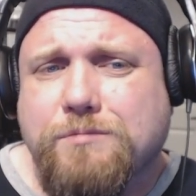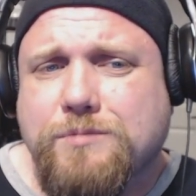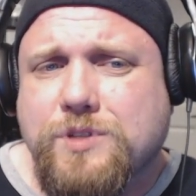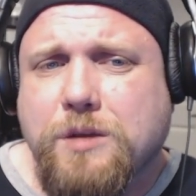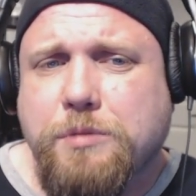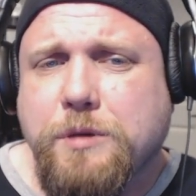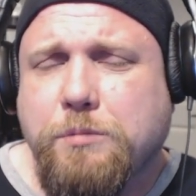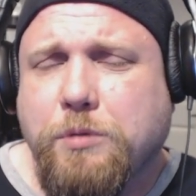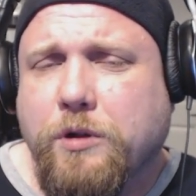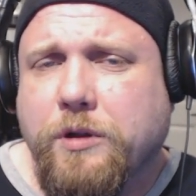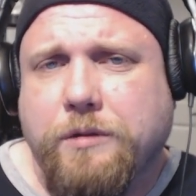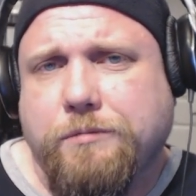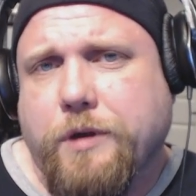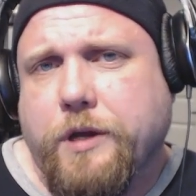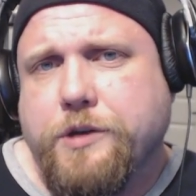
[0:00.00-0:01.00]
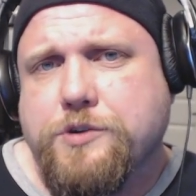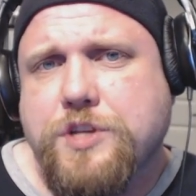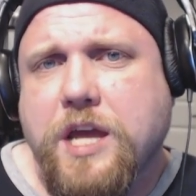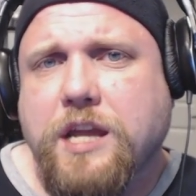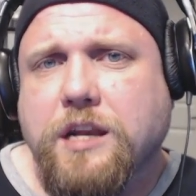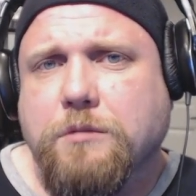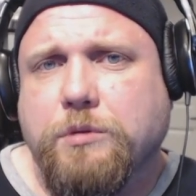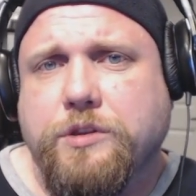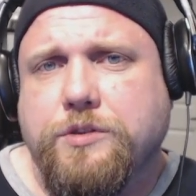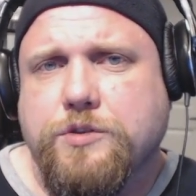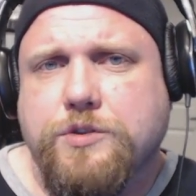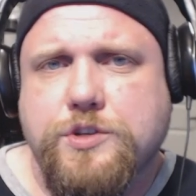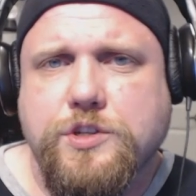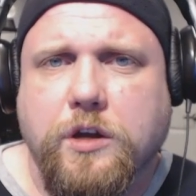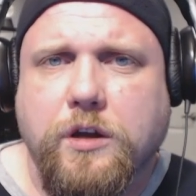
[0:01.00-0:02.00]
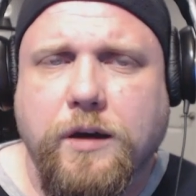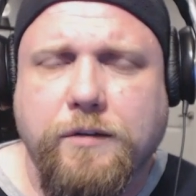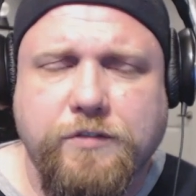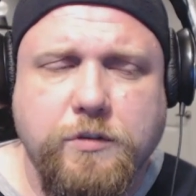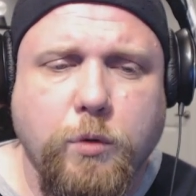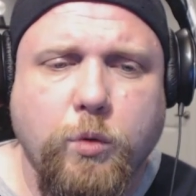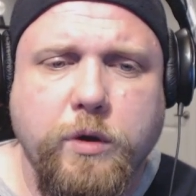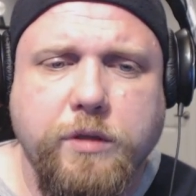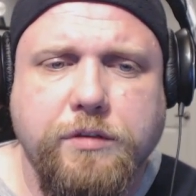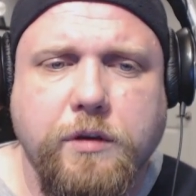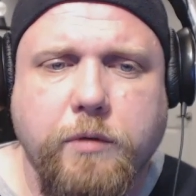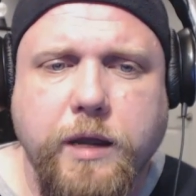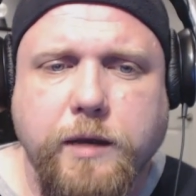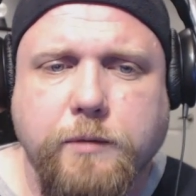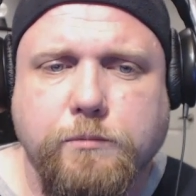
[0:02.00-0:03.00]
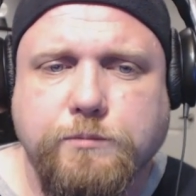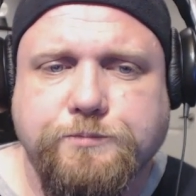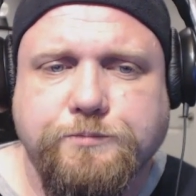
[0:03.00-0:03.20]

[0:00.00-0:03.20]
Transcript: some people, and understandably, they're just not comfortable with it, right?